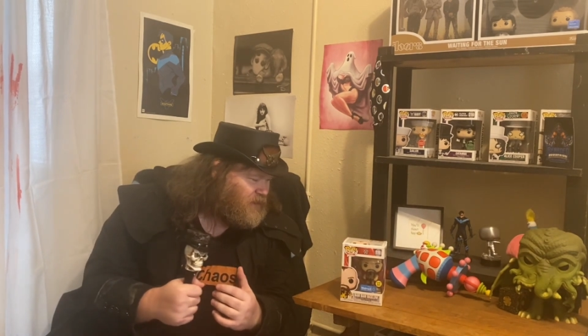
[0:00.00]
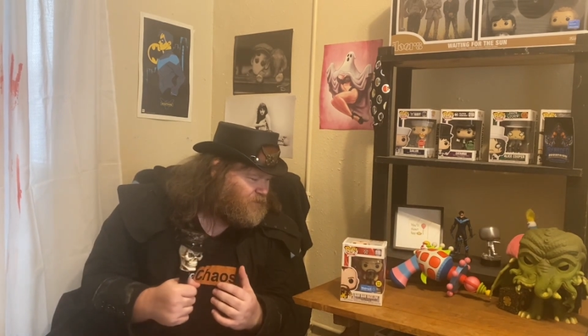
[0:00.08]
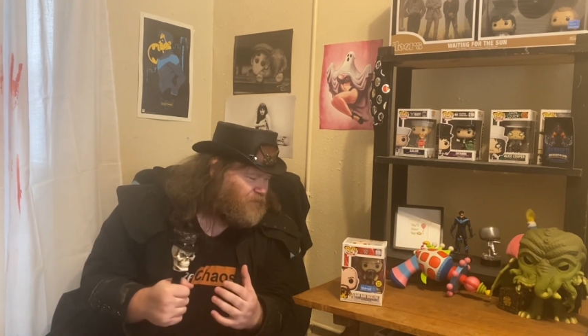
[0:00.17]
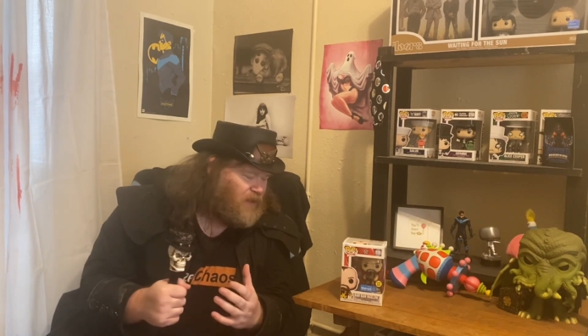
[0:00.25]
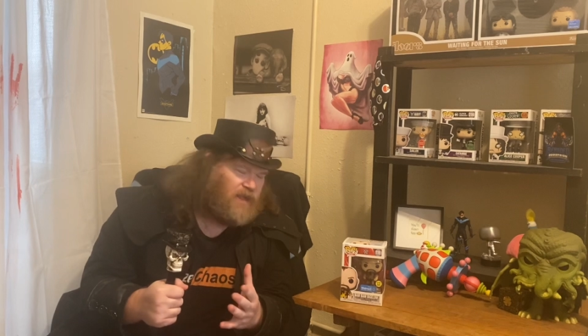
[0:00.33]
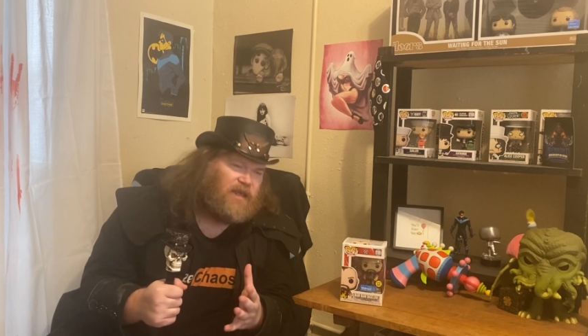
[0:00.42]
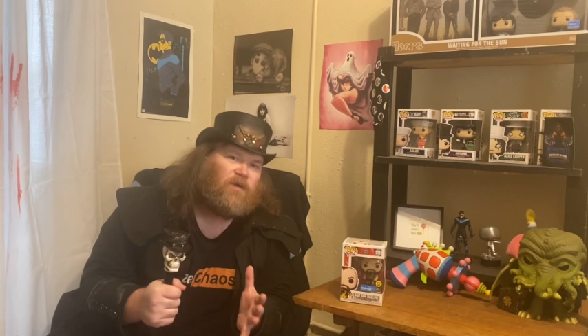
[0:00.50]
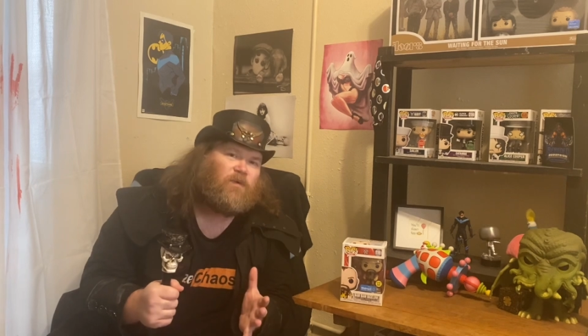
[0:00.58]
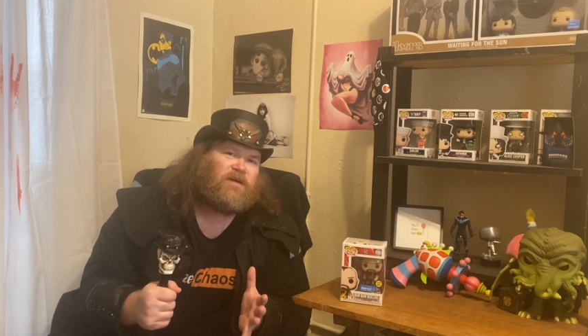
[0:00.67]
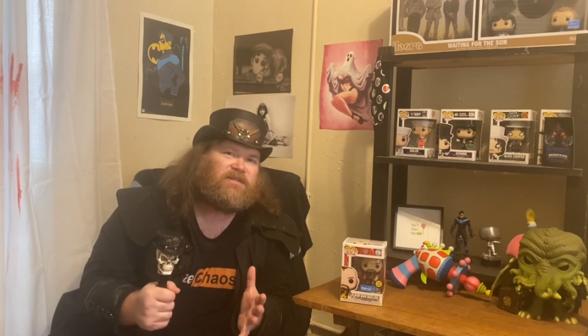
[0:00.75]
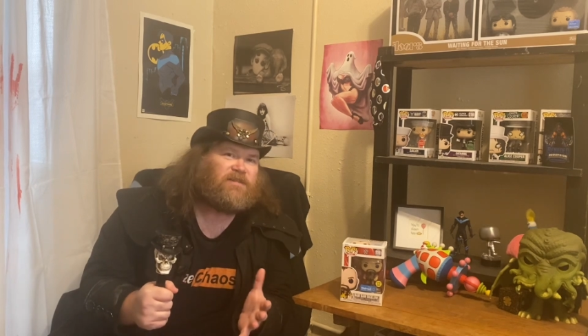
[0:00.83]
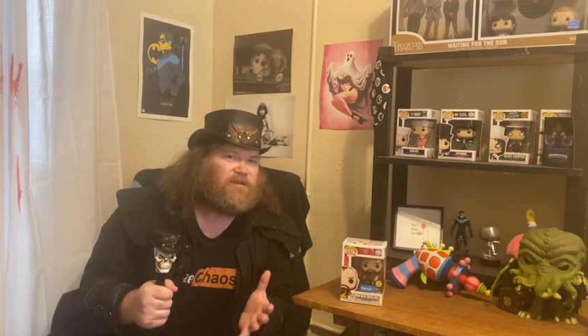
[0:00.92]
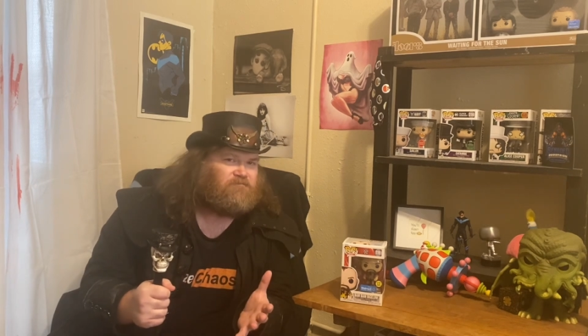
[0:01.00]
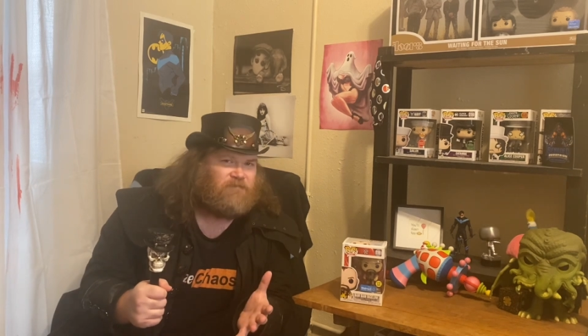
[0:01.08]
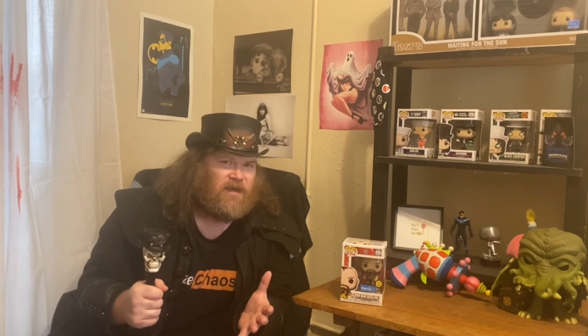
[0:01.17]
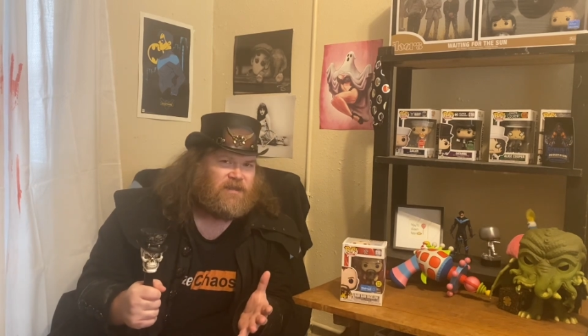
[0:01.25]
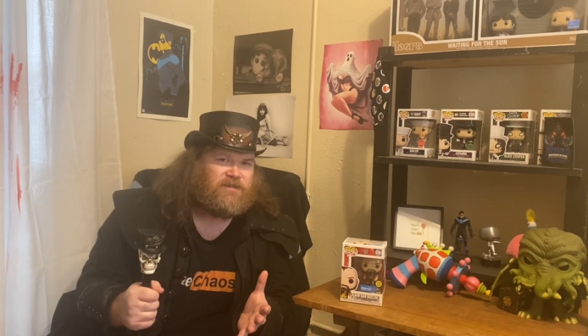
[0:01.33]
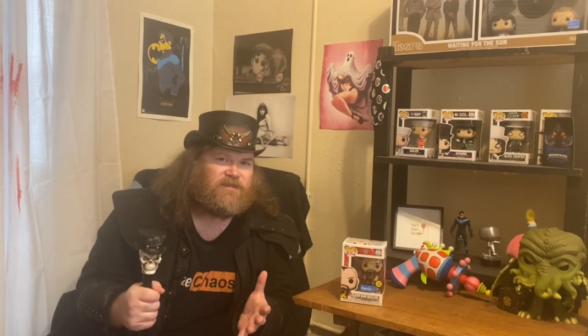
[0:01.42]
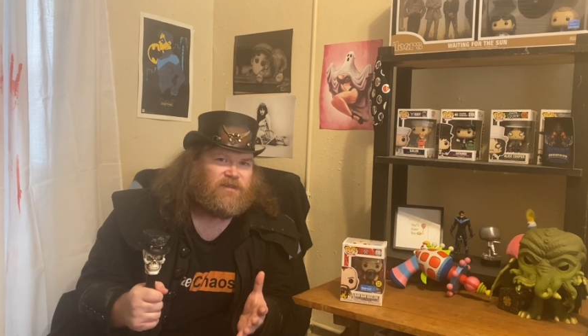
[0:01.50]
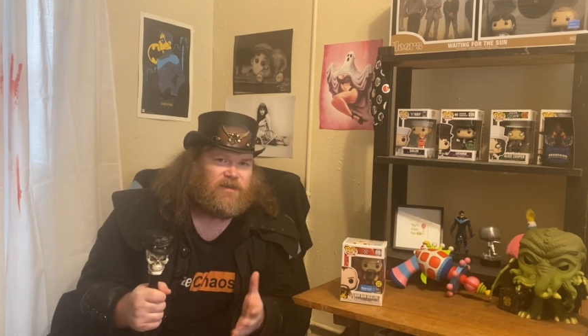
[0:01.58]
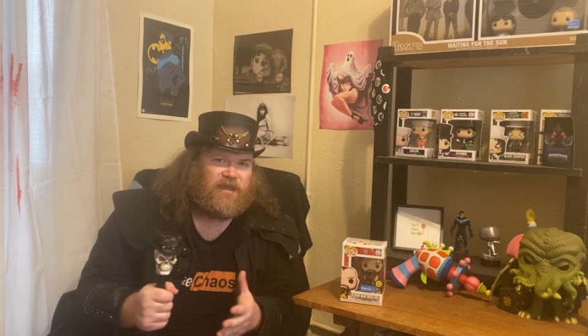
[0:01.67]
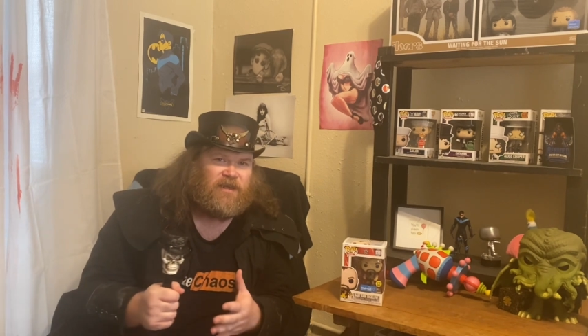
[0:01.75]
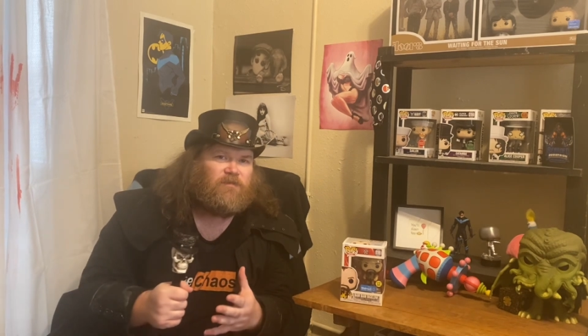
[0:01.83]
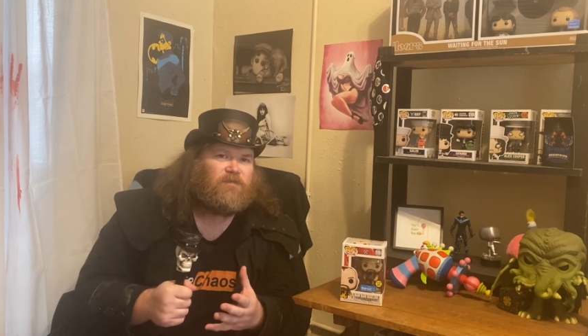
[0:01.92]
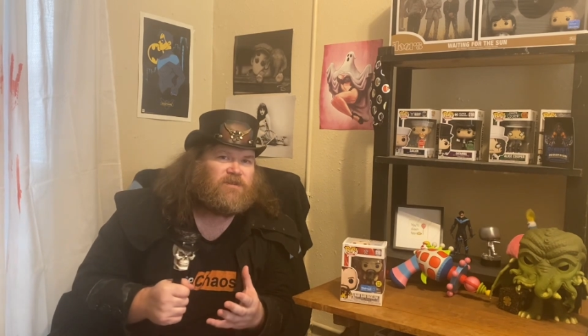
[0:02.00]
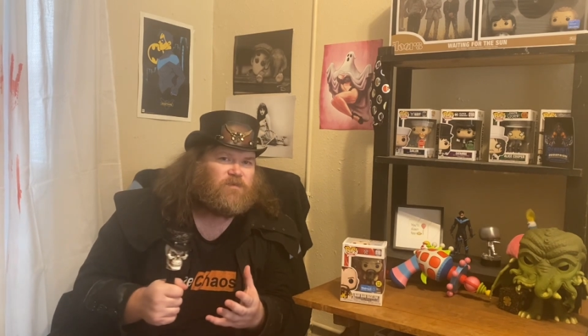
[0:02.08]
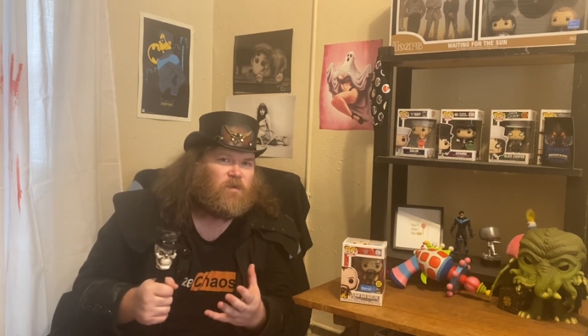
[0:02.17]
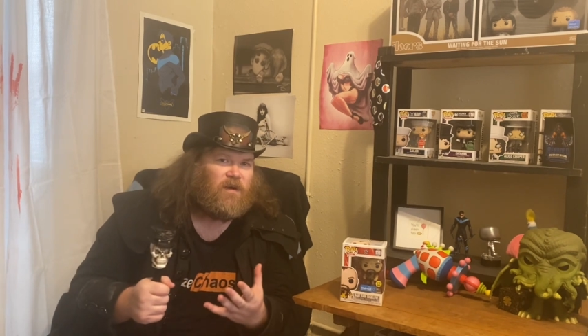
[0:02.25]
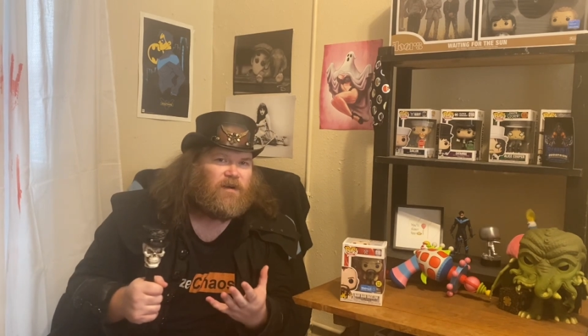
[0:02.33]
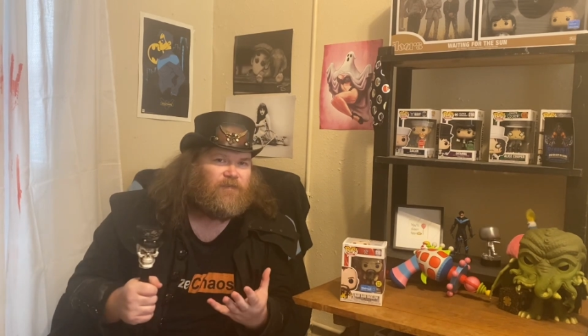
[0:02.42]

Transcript: he was the monster. He was one